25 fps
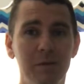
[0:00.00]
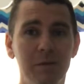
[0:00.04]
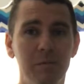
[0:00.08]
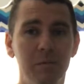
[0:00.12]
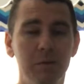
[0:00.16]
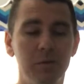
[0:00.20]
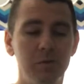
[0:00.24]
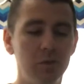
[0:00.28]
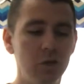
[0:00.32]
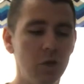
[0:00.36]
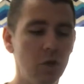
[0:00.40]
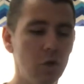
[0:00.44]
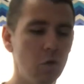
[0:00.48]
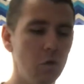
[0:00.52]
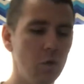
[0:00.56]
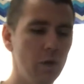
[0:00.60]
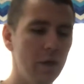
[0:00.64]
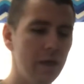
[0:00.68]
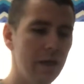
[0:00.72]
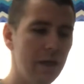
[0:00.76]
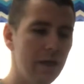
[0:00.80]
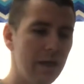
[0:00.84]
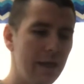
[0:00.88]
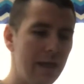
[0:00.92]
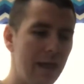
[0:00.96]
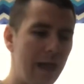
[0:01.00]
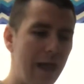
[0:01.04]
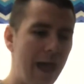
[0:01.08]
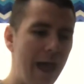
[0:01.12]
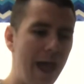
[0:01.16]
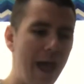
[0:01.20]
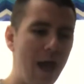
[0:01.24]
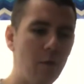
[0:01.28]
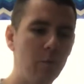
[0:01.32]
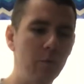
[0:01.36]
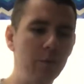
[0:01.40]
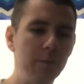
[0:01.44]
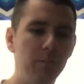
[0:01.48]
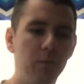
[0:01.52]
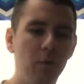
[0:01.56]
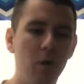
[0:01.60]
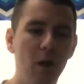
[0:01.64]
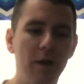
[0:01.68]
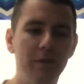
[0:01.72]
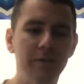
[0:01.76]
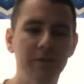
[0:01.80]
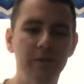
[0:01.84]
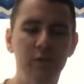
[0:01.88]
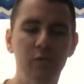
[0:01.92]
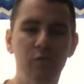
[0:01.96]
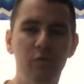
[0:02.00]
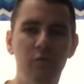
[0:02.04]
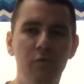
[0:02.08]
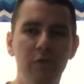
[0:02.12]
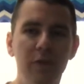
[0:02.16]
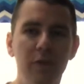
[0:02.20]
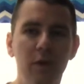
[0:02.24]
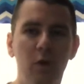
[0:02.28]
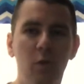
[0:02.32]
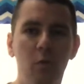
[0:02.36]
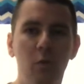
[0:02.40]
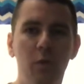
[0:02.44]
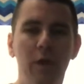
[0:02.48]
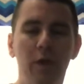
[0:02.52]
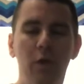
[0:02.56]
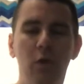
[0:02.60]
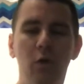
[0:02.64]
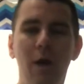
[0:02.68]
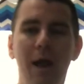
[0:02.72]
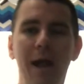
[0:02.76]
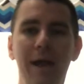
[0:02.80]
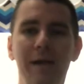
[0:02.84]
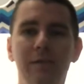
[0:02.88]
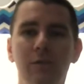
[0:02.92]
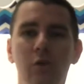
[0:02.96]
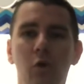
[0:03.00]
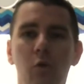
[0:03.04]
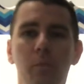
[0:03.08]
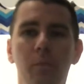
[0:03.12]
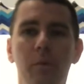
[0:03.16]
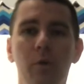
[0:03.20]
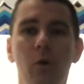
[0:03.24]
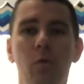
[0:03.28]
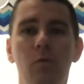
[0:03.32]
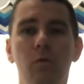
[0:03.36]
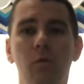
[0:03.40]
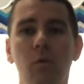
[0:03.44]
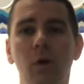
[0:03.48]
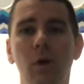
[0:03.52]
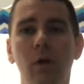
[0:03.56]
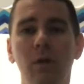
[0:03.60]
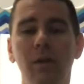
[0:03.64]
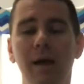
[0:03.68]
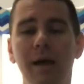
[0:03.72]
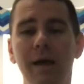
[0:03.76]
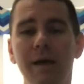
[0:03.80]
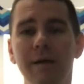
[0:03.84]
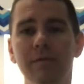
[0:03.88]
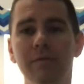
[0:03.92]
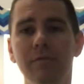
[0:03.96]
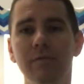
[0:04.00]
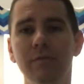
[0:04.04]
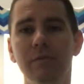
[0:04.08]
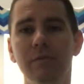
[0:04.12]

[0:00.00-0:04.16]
But you know, how we process fear when it cracks open over our life